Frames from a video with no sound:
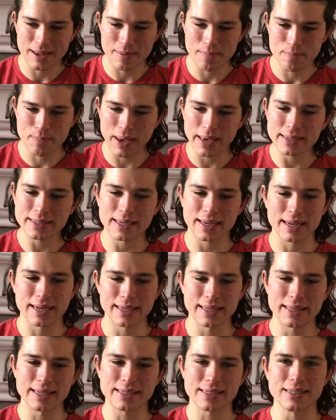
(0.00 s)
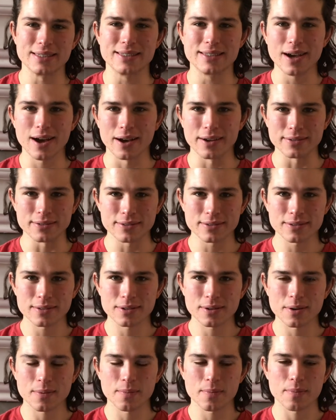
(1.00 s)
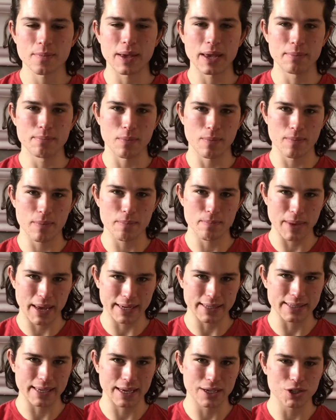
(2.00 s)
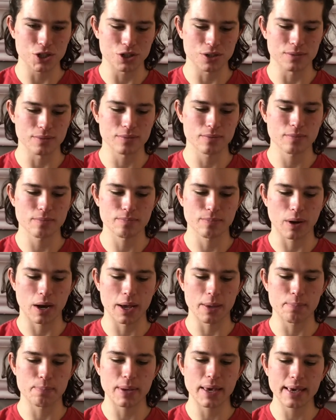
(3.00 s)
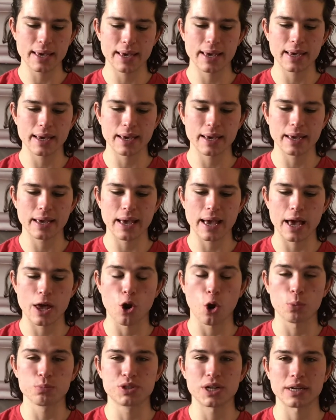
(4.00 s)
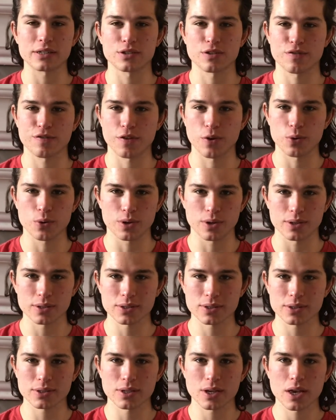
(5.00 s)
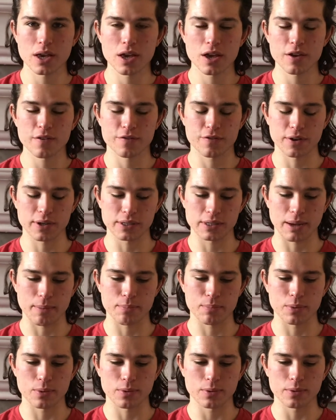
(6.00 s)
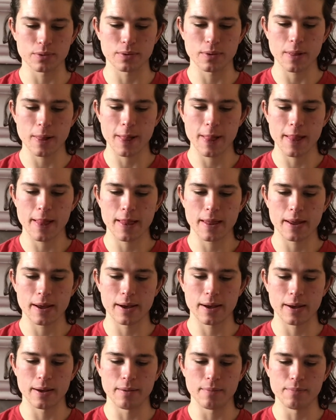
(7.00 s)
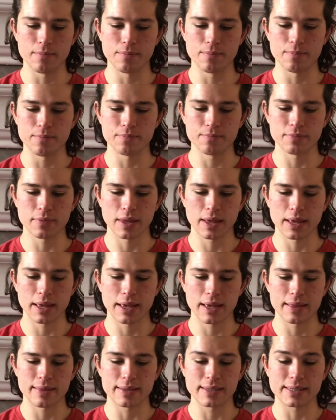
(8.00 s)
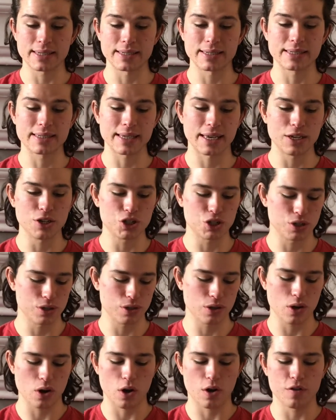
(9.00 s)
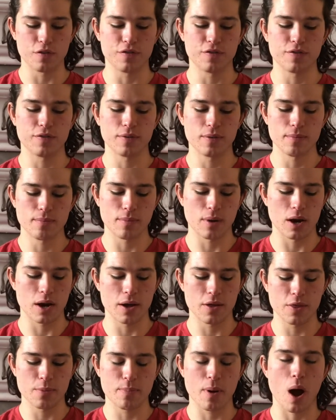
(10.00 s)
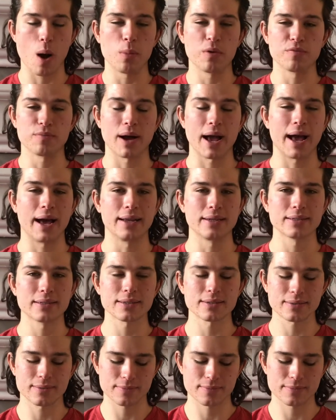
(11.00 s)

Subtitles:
basically this is done in meditation by picking an object of focus, for example, the sensation of the palm of my hand.